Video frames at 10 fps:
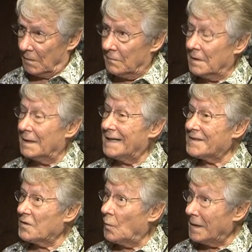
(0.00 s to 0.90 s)
Over the
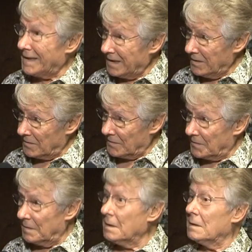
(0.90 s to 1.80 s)
last 20
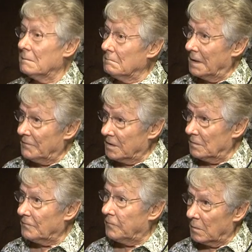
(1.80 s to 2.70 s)
years, they've
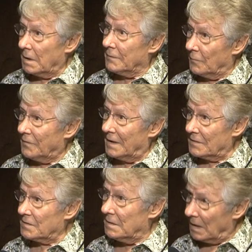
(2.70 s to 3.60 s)
killed
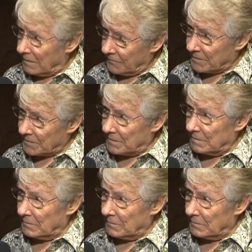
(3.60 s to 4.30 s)
400,000 dolphins